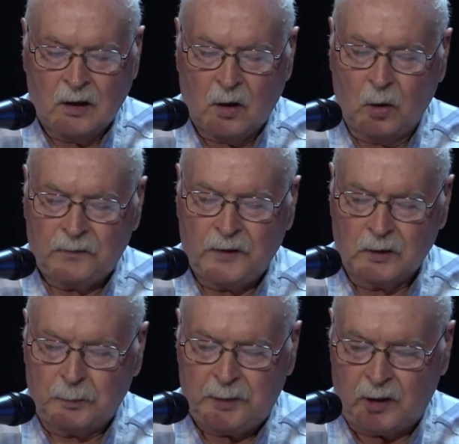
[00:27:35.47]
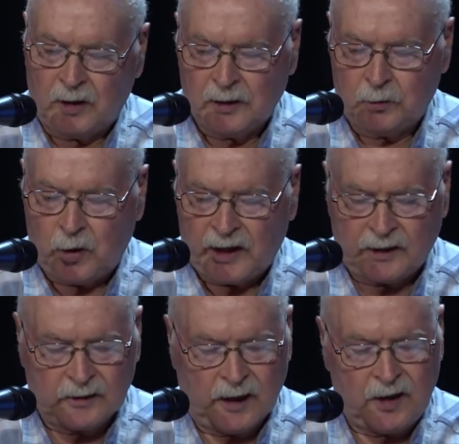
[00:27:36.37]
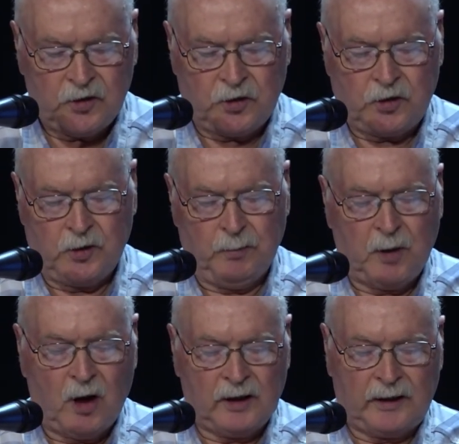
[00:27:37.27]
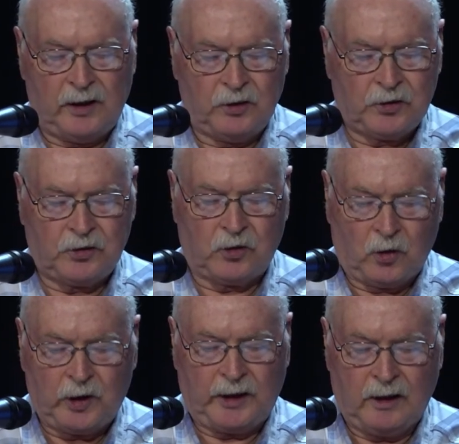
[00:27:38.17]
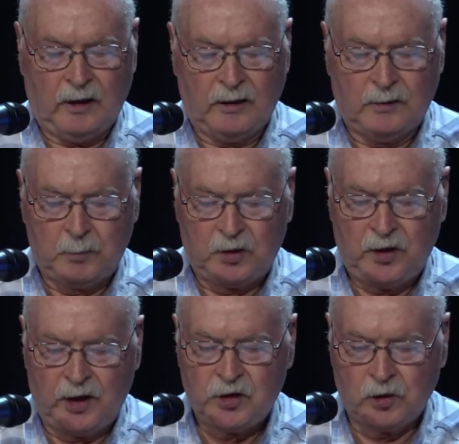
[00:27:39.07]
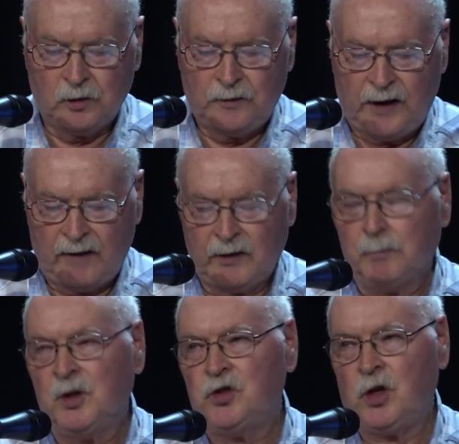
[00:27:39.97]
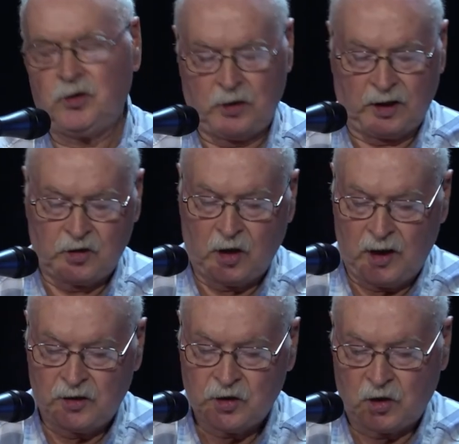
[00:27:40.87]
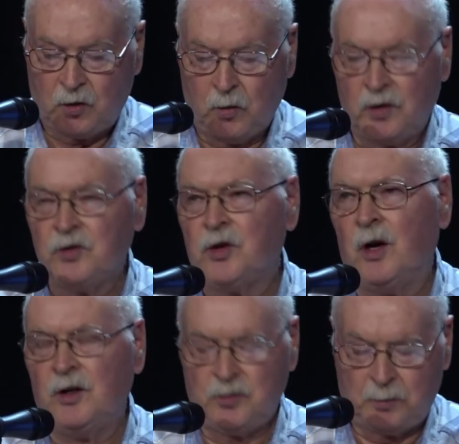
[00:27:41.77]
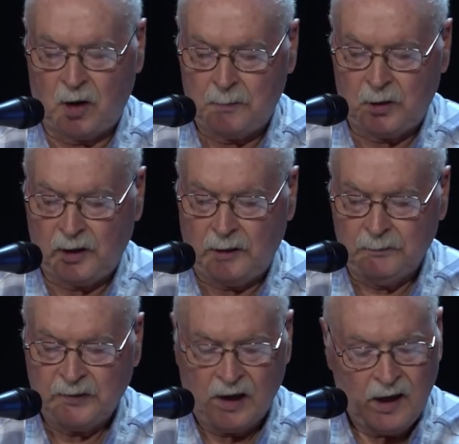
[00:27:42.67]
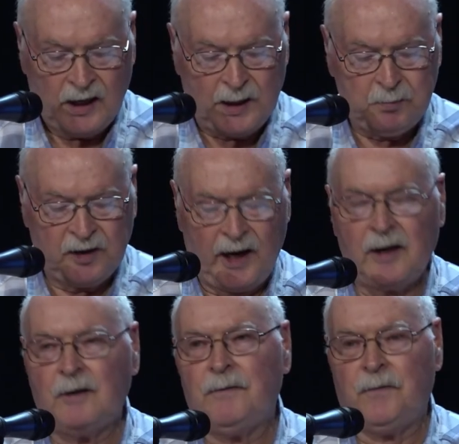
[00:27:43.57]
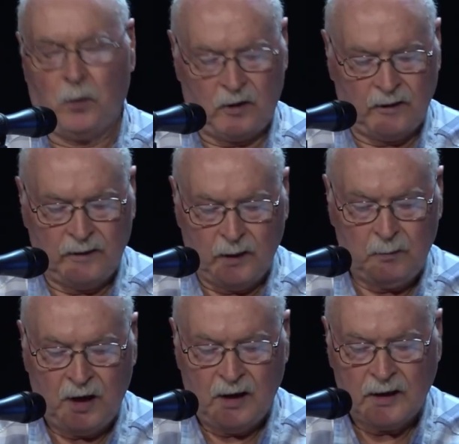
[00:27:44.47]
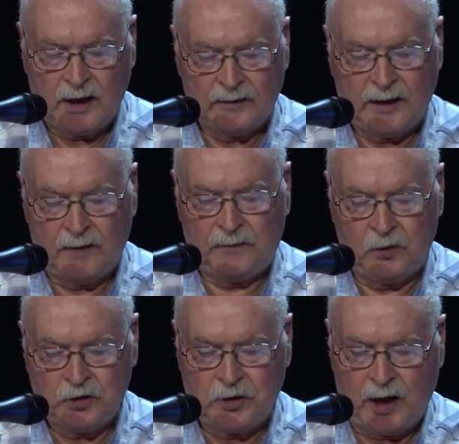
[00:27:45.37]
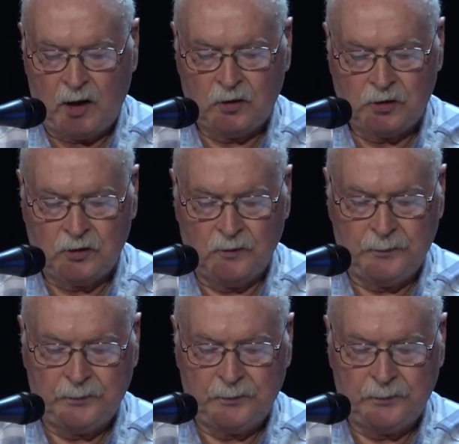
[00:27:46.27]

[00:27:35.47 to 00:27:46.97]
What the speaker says: Oatfield apparently recognized the symbolic, historic potential of having majestic giant sequoias on his property. He planted 4 of them at that first house,